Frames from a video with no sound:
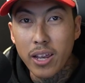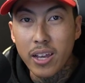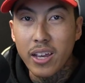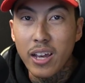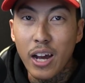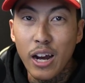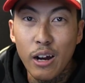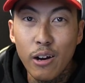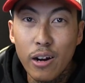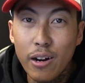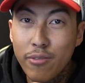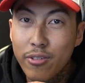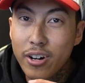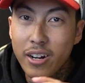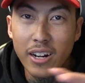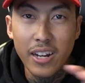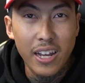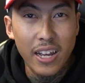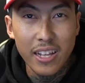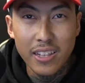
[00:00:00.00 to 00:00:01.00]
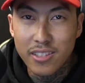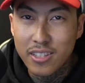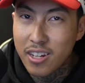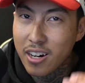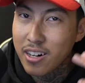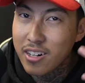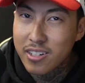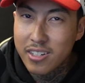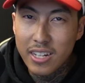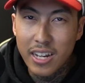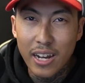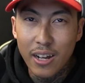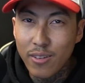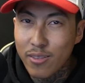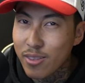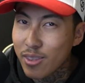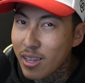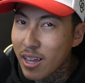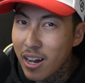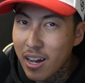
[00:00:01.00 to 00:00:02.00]
However, it turns out
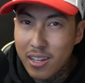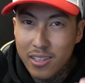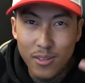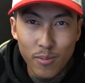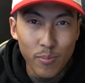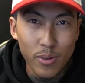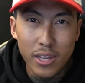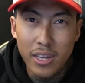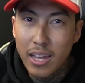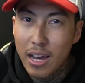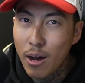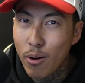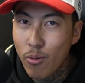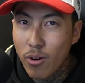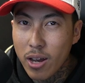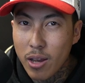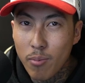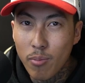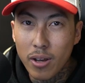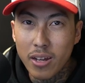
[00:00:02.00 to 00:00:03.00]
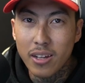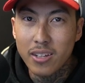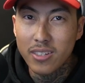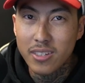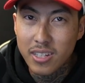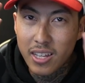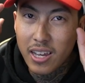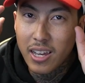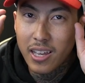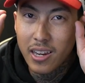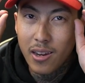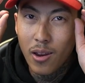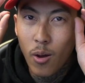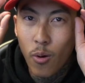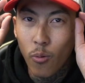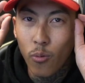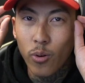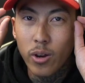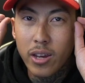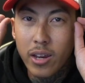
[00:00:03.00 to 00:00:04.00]
not to be that way, because then
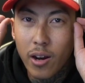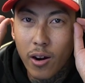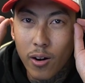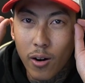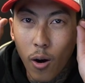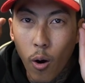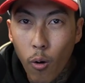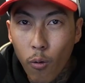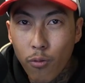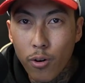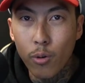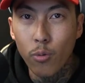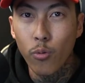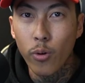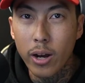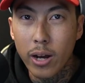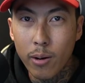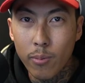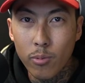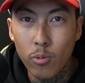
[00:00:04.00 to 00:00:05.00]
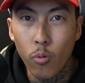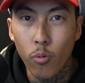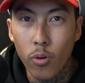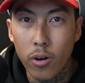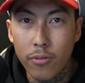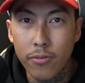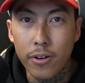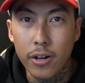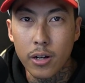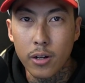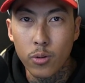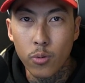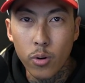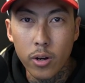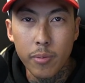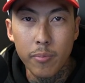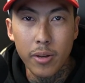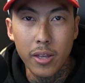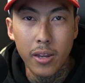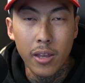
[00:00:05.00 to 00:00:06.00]
we are overwhelmed with
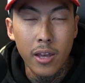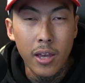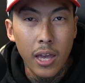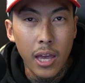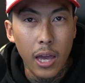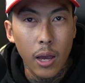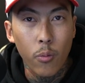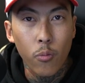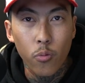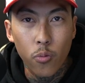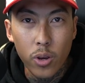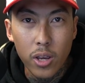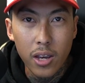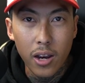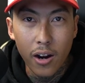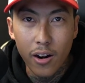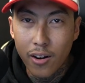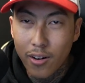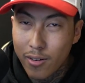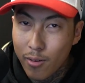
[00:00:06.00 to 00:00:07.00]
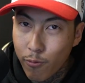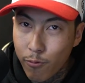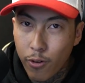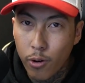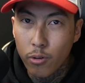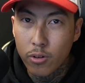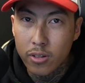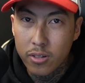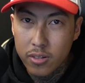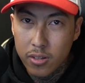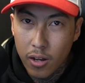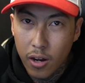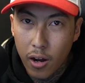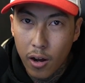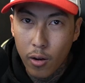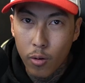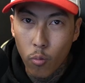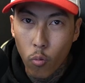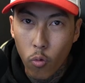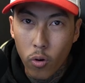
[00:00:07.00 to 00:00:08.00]
equipment and we aren't focused
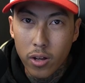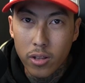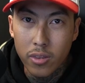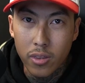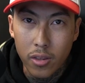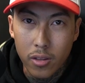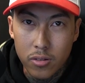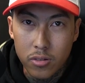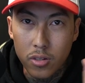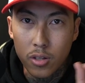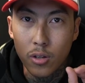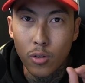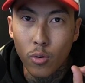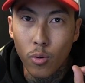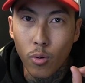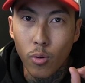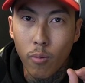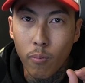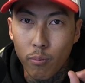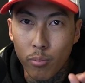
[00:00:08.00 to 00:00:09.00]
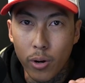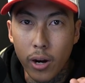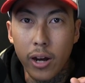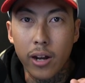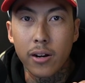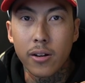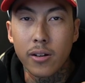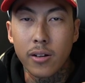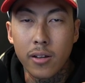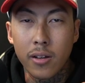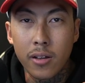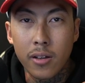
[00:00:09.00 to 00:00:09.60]
on one single product.